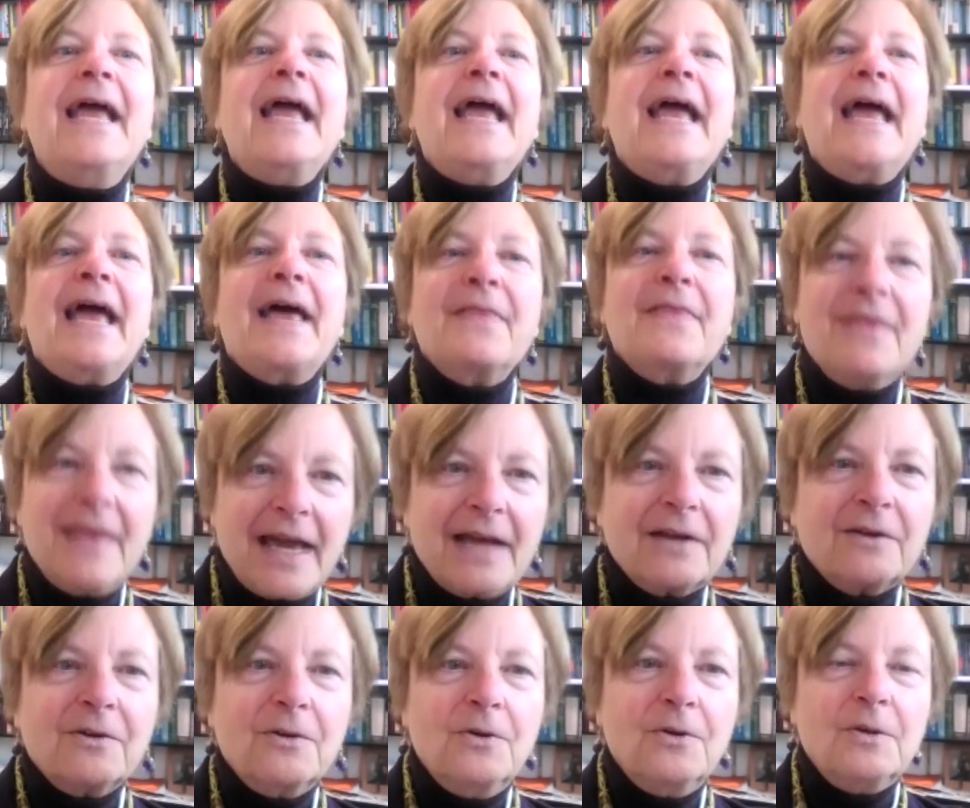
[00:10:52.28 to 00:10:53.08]
And
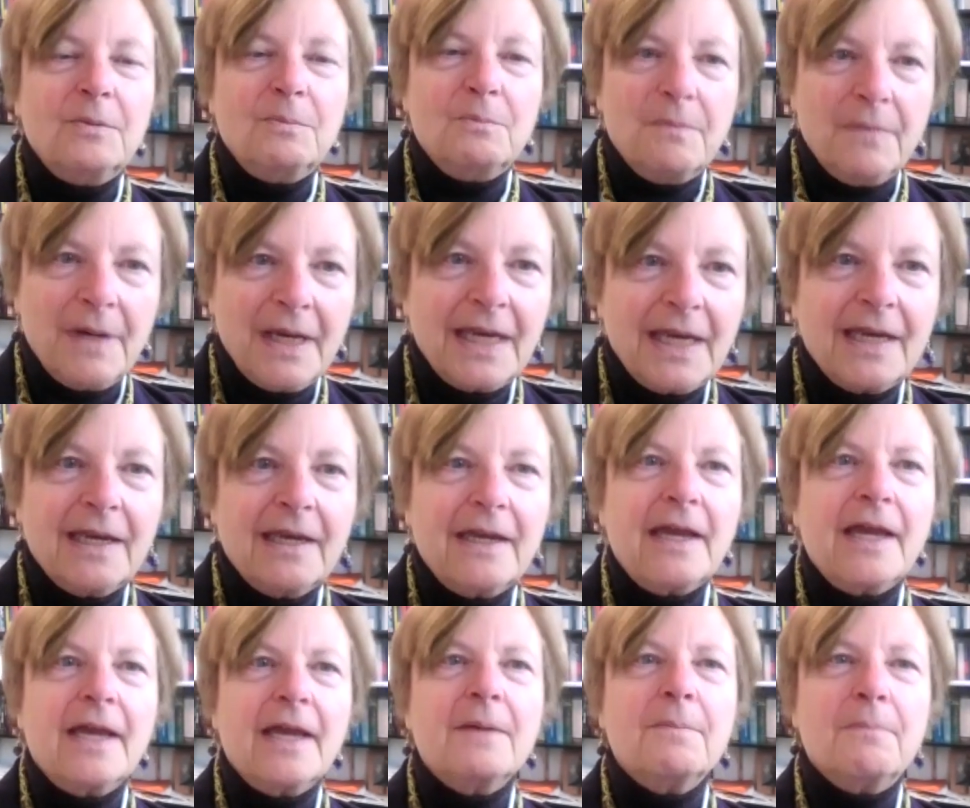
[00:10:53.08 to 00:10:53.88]
that could
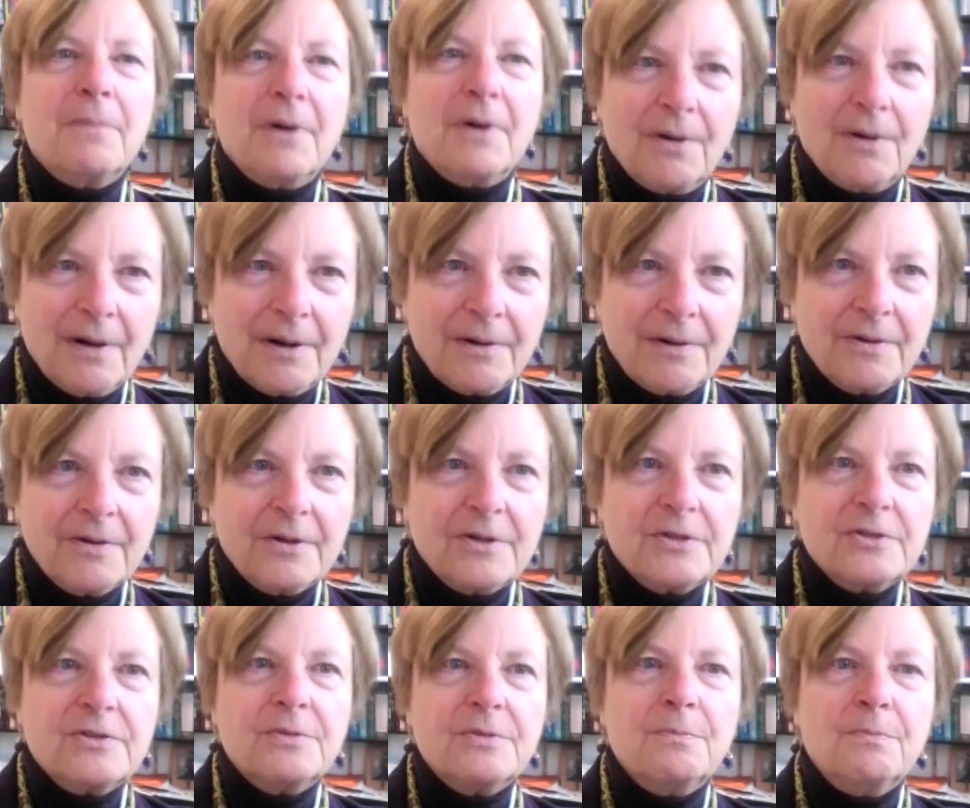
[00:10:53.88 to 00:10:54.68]
make a
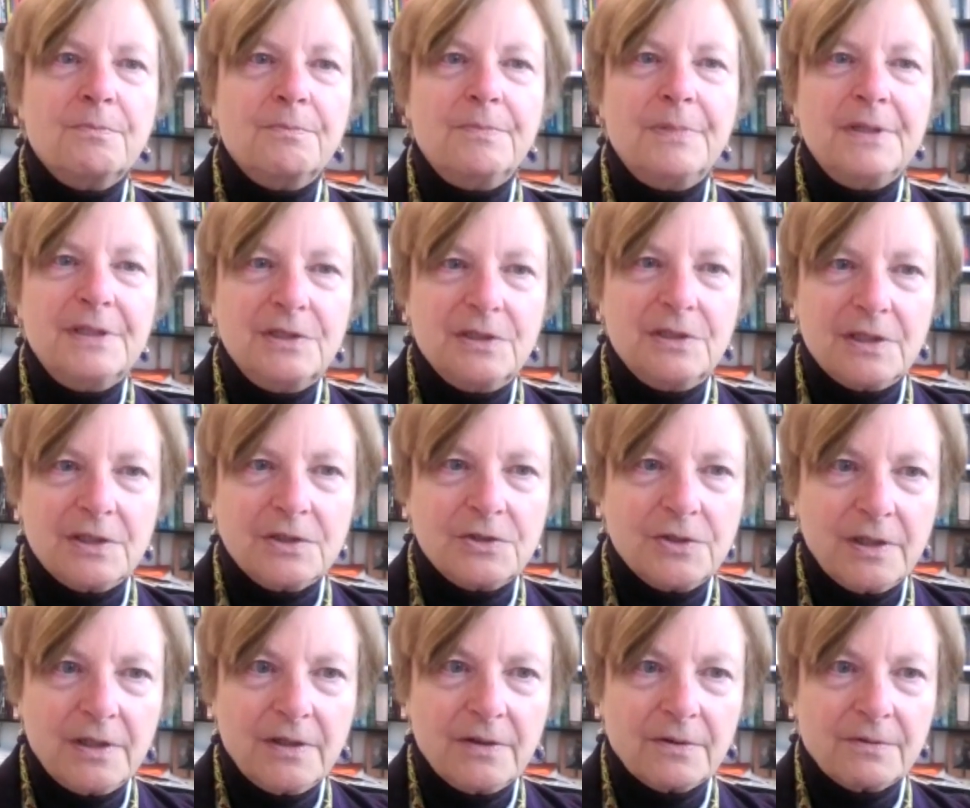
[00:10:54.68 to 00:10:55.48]
partner's
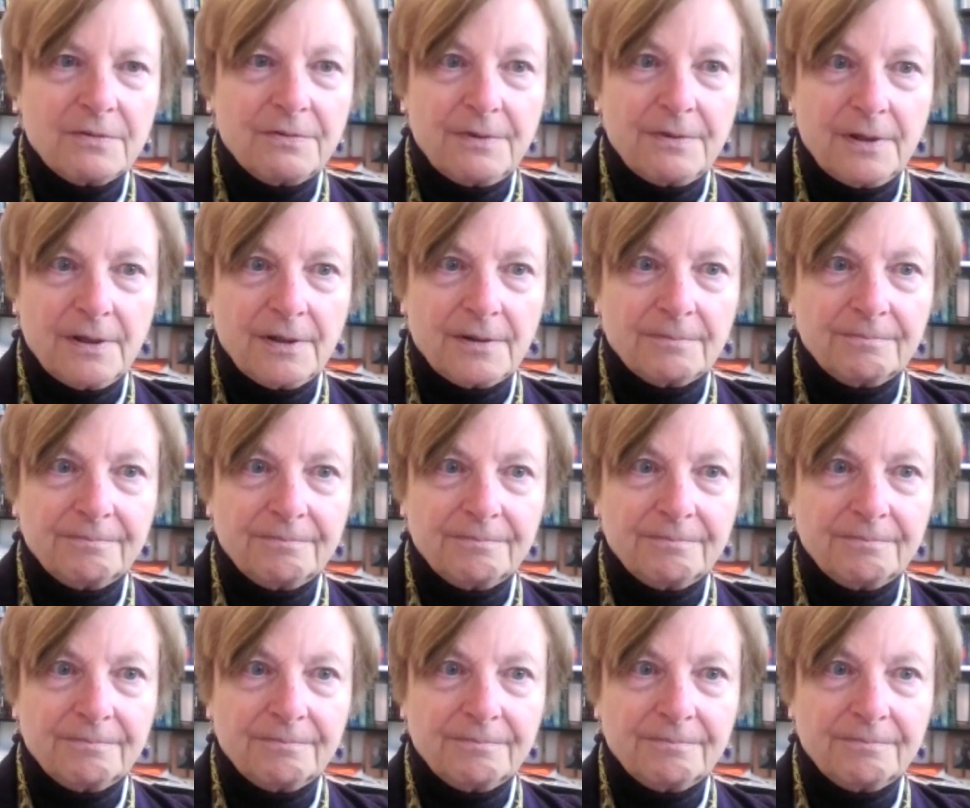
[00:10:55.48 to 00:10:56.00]
position in the firm.